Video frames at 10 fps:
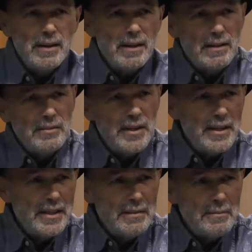of
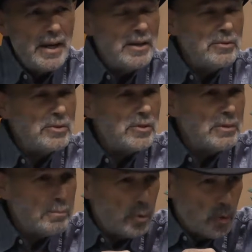a man who was
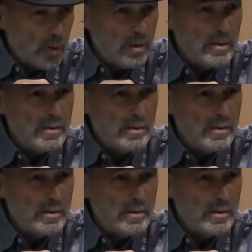very poor.